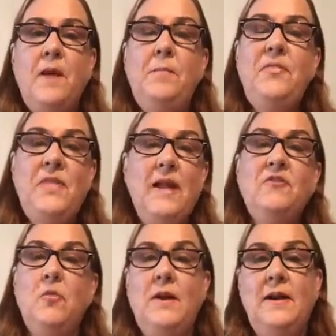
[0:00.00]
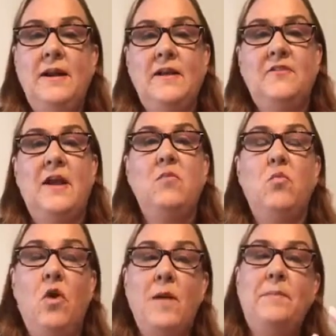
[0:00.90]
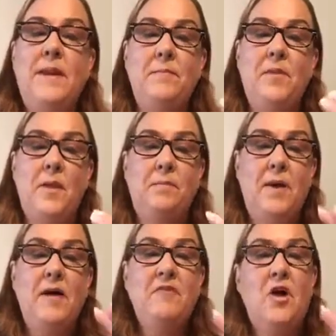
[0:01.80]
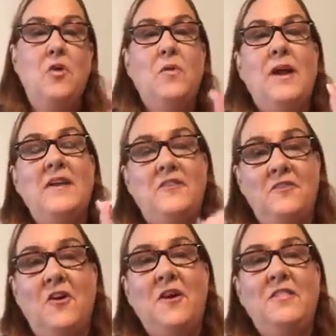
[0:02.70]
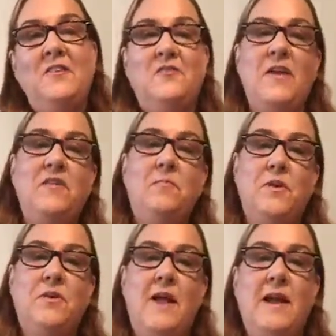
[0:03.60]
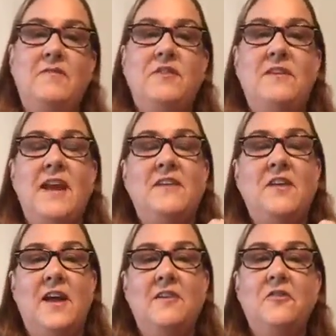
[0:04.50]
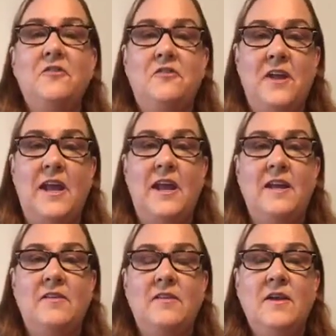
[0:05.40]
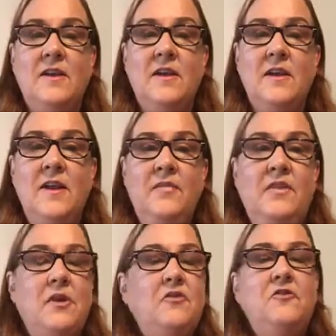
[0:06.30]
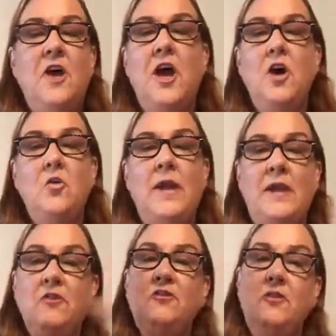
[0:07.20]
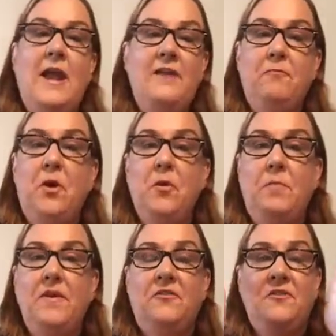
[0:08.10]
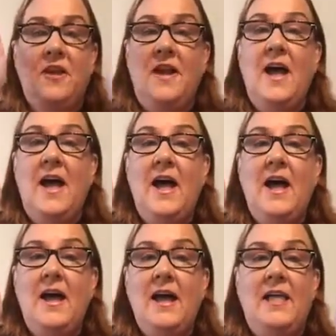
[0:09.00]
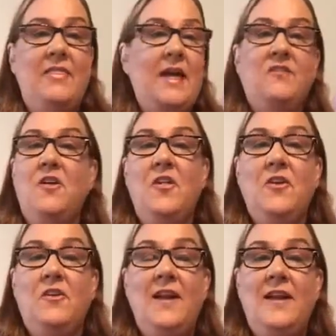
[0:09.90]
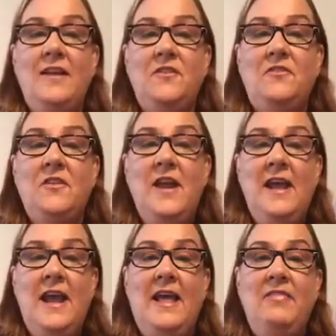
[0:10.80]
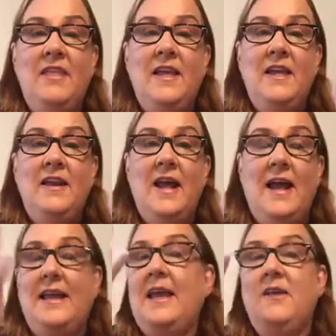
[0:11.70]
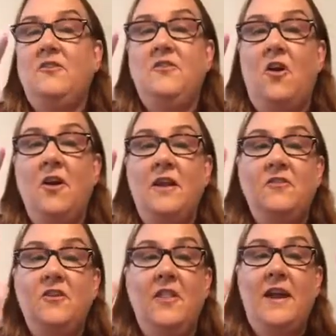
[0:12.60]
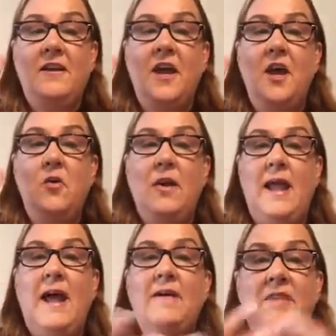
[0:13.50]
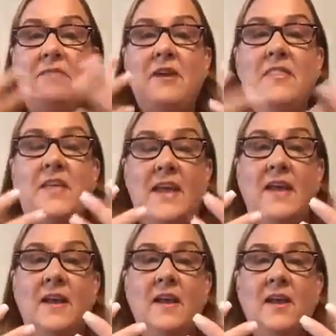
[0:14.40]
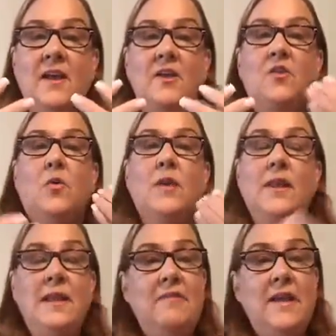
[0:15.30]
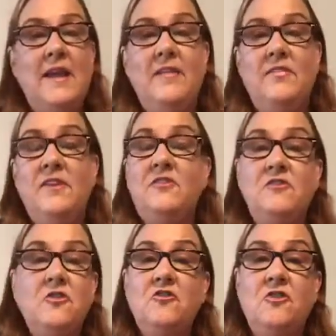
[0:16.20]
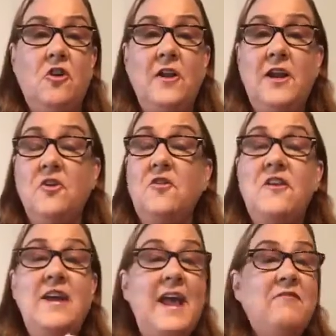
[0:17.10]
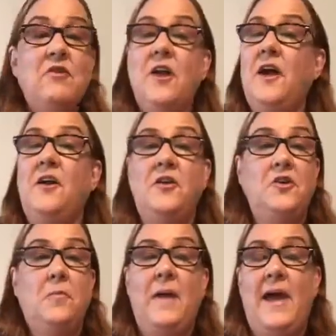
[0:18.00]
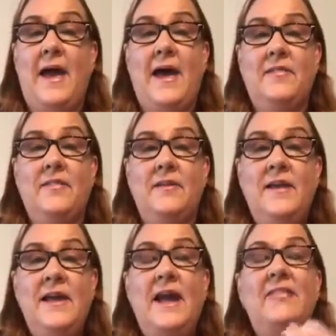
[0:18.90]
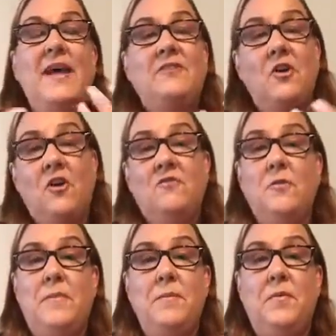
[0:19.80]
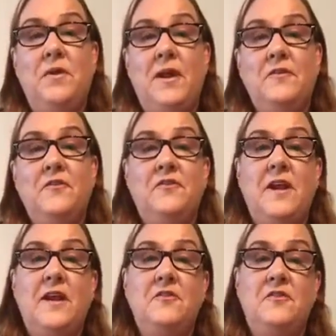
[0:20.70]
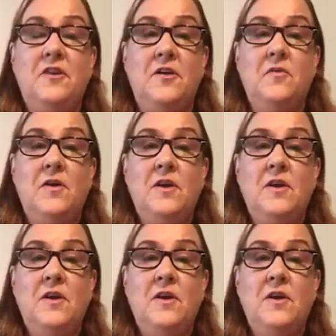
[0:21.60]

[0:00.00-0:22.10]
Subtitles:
But that's what it is. I want people, above all, when I started this Facebook Live today, to understand there's no, here's your life purpose, ta-da, and that's all there is. And then I can't start it until I know and have everything. You're living it. This is your journey. You're never not on your path. And that's hard for people to understand too.